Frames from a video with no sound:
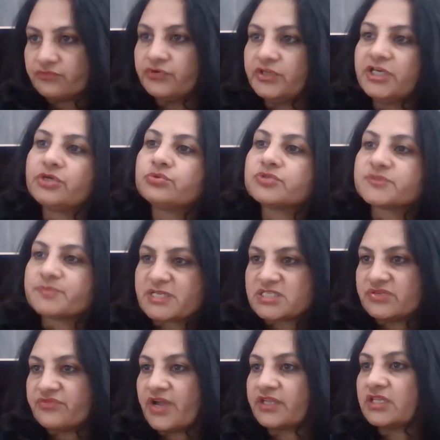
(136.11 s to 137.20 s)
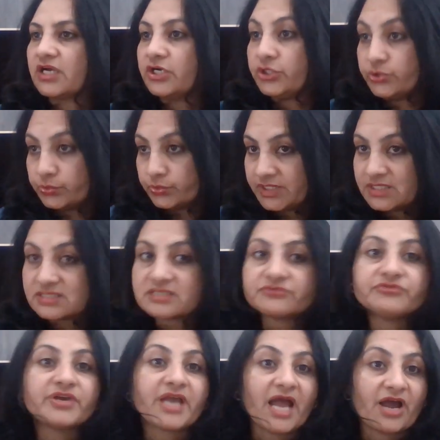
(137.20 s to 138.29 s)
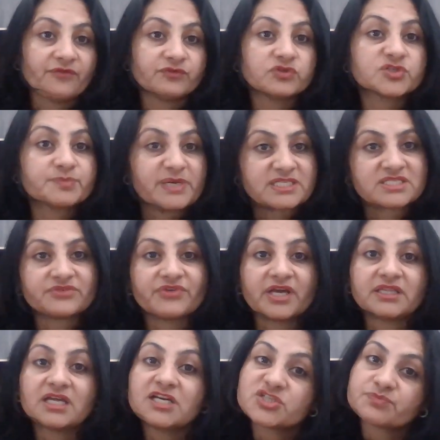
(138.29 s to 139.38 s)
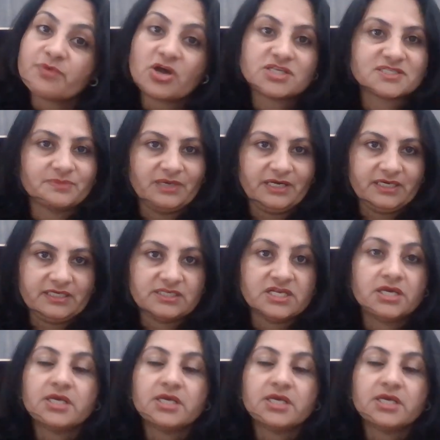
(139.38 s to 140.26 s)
we need to specify the duties, we have to specify the responsibilities,